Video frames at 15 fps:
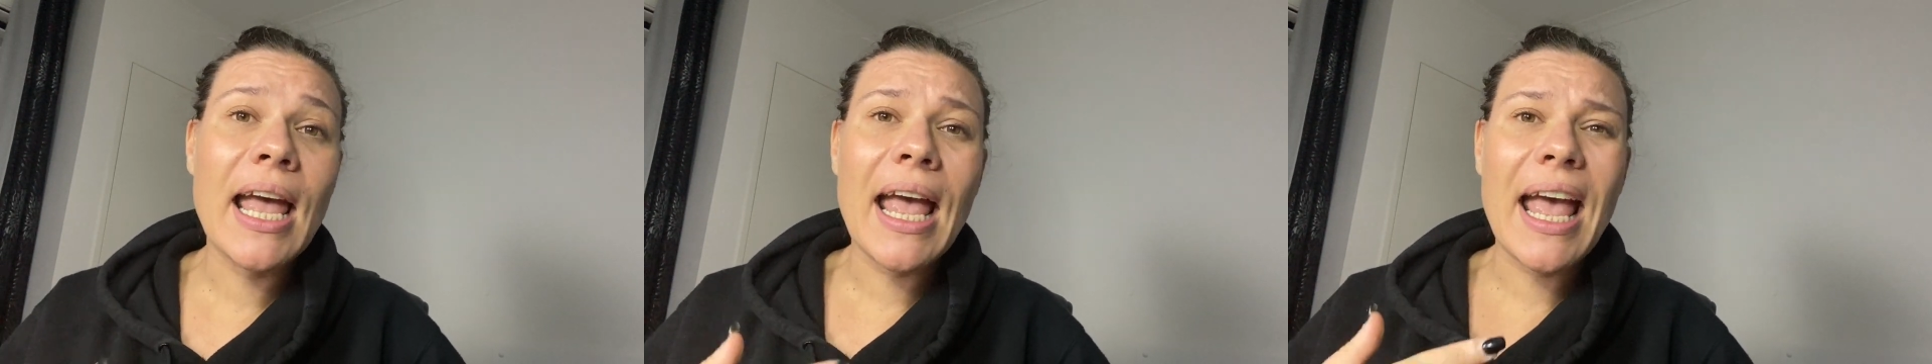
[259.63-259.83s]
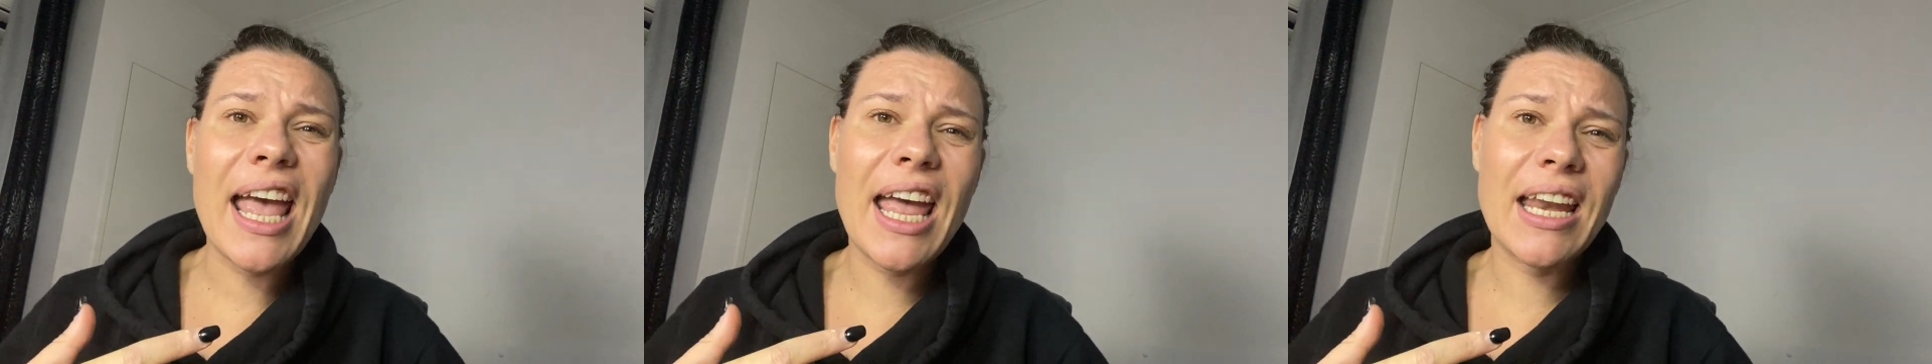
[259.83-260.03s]

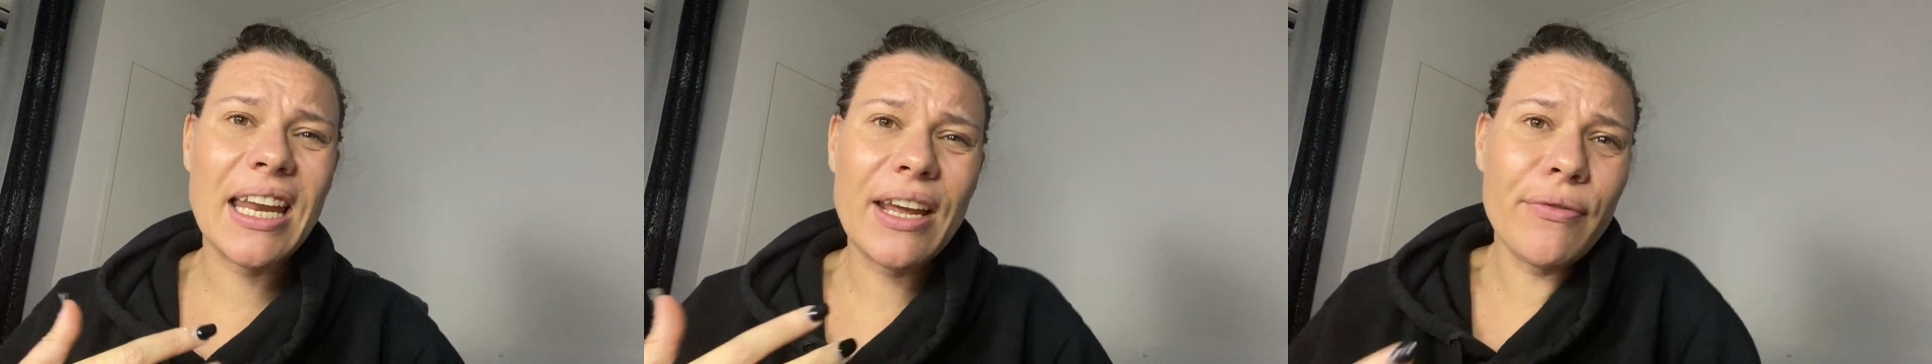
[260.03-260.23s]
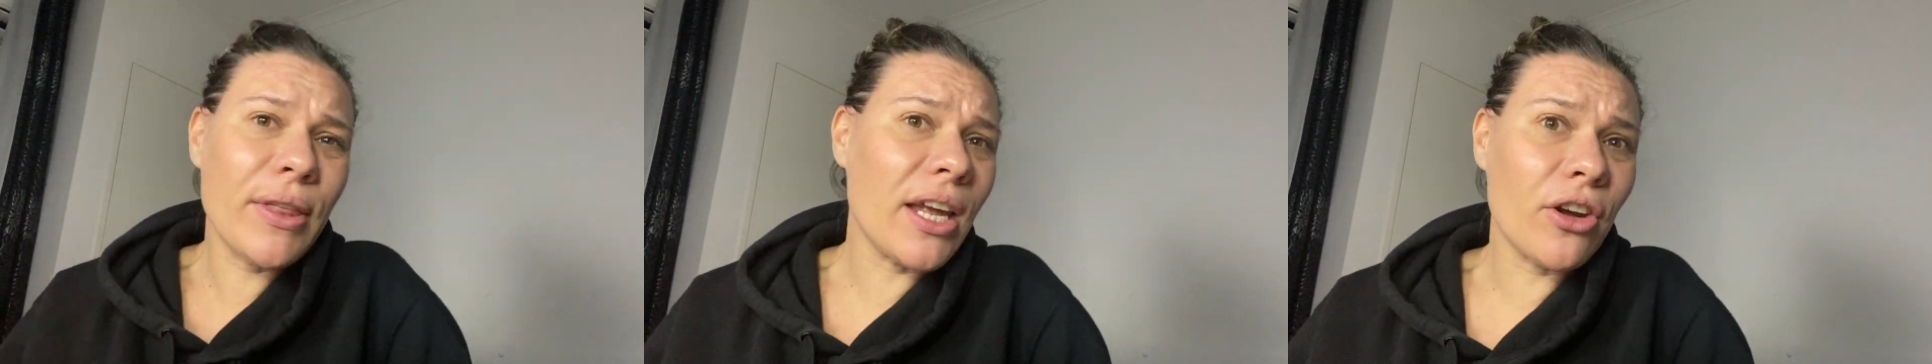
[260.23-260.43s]
and
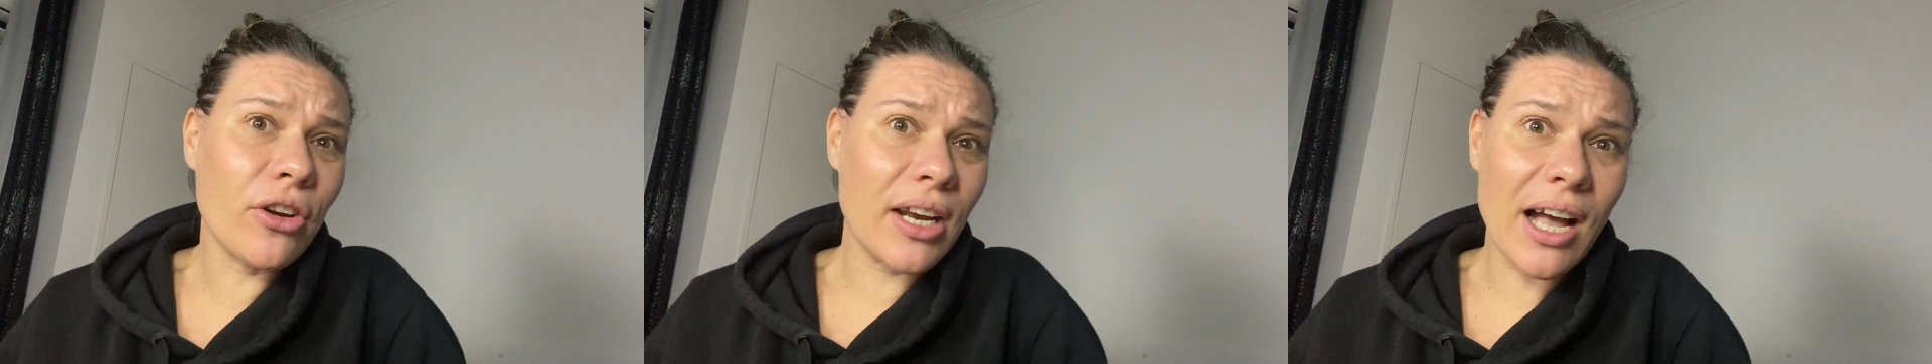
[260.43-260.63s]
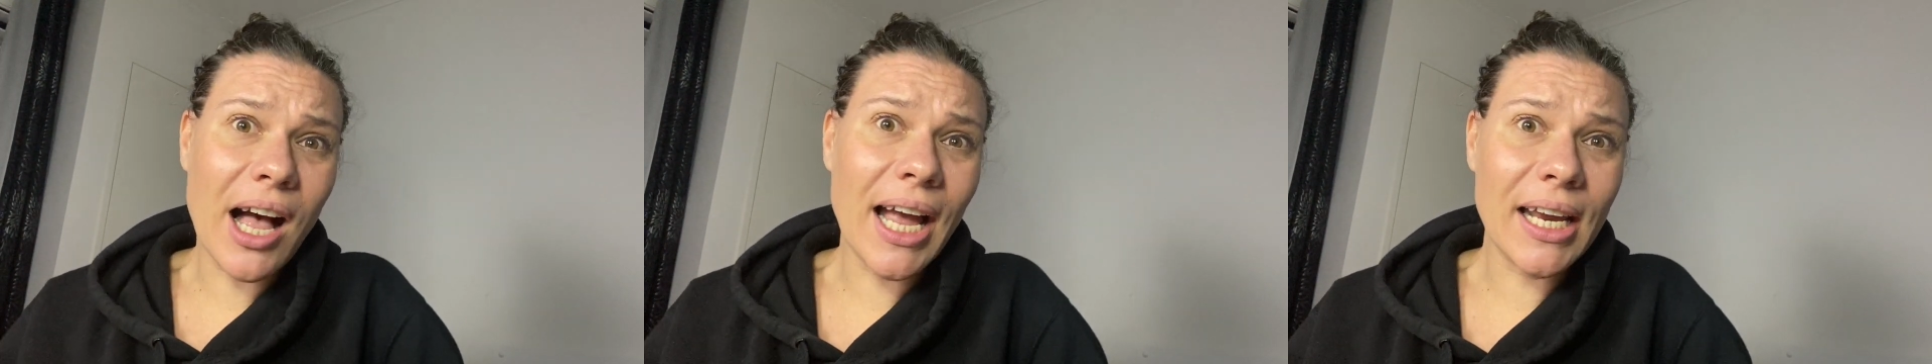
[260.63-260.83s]
if they
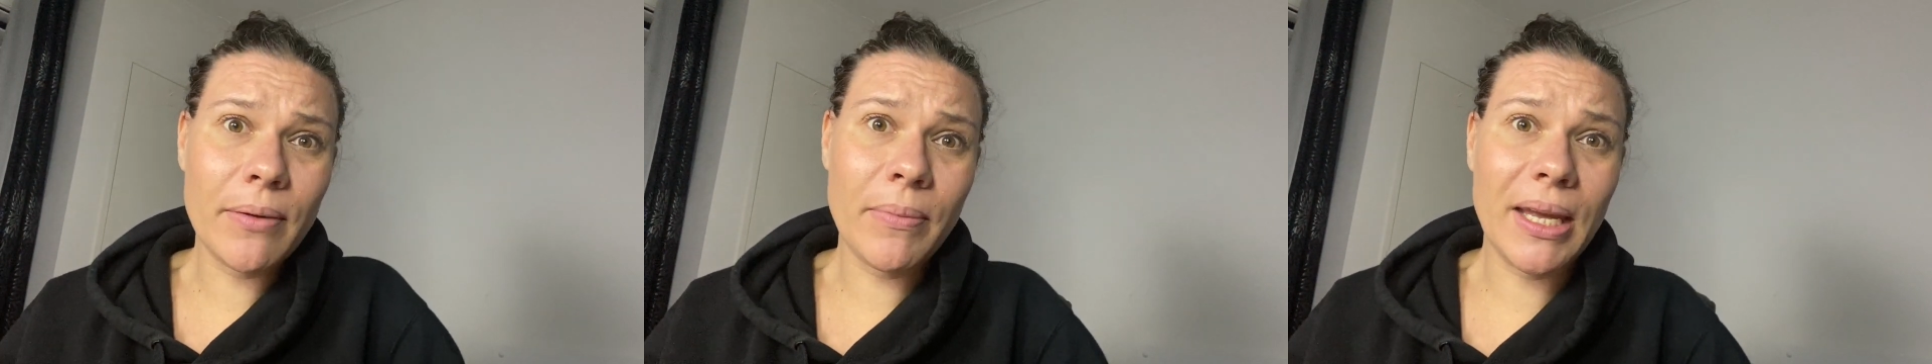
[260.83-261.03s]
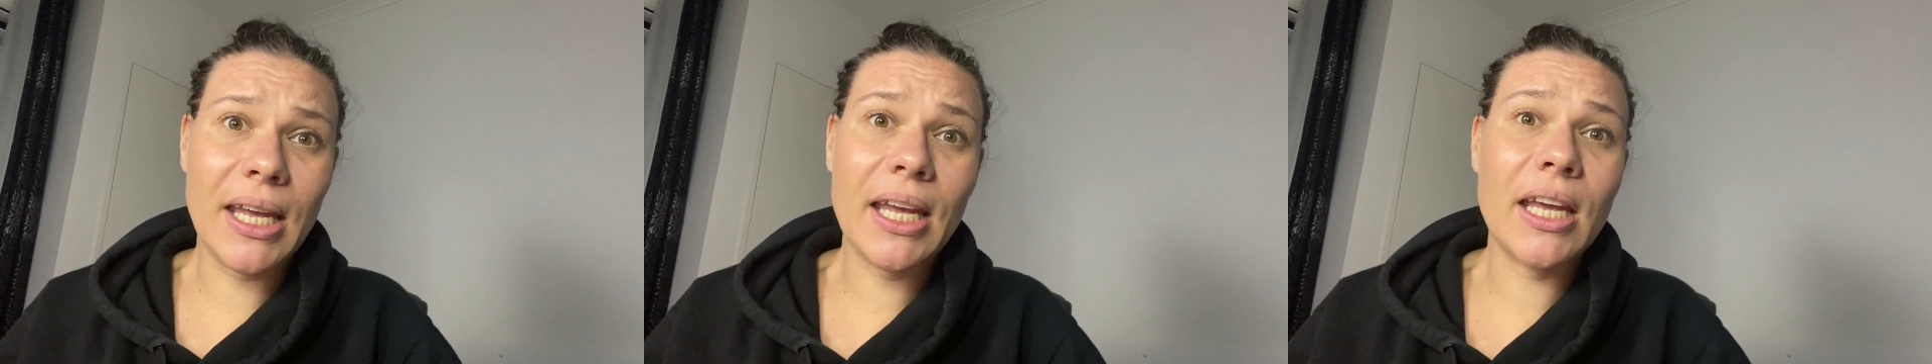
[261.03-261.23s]
could guide me